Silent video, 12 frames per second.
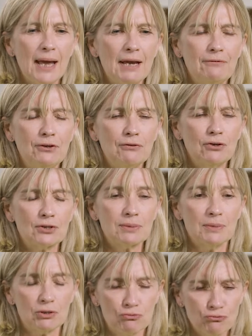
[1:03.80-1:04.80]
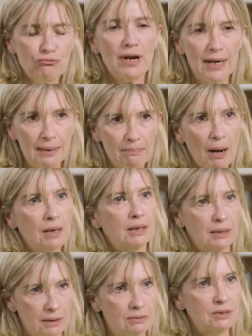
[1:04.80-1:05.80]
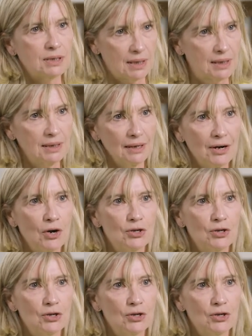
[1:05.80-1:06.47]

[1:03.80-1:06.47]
if you've got something that's really bugging you today,